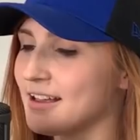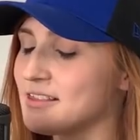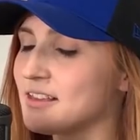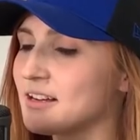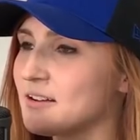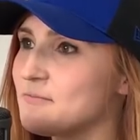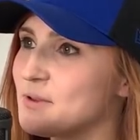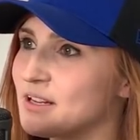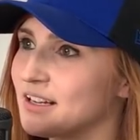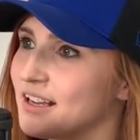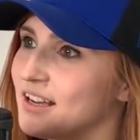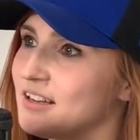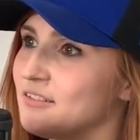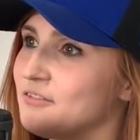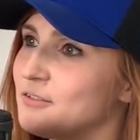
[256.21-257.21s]
And then I've been
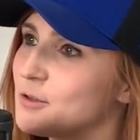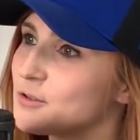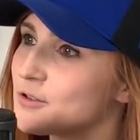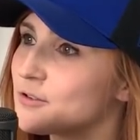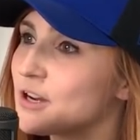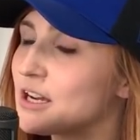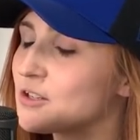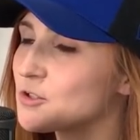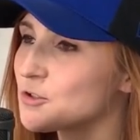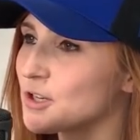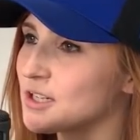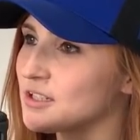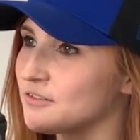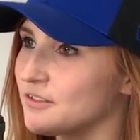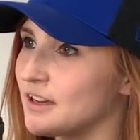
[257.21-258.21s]
kind of floating around
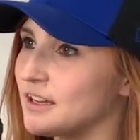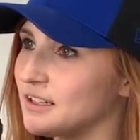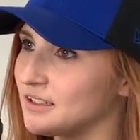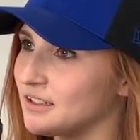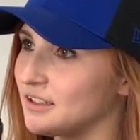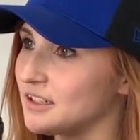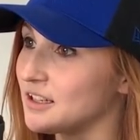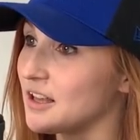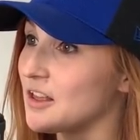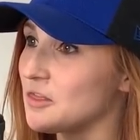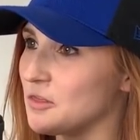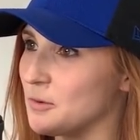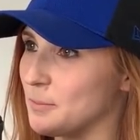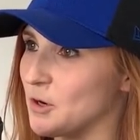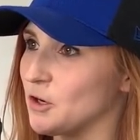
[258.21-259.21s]
trying to find like
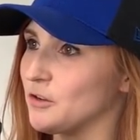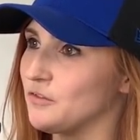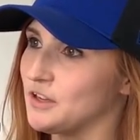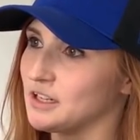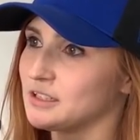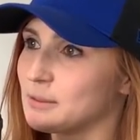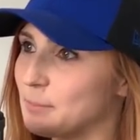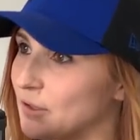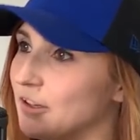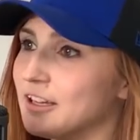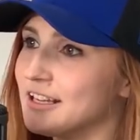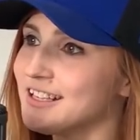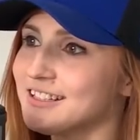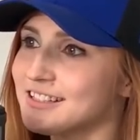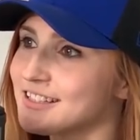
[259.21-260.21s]
the perfect
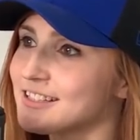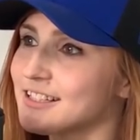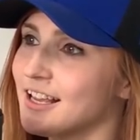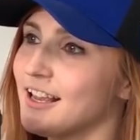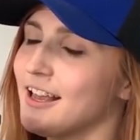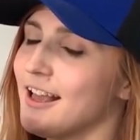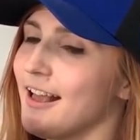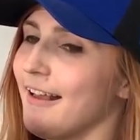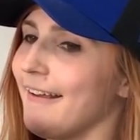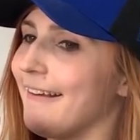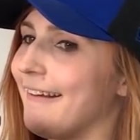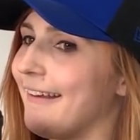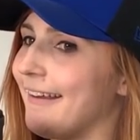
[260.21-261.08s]
place. Mm-hmm.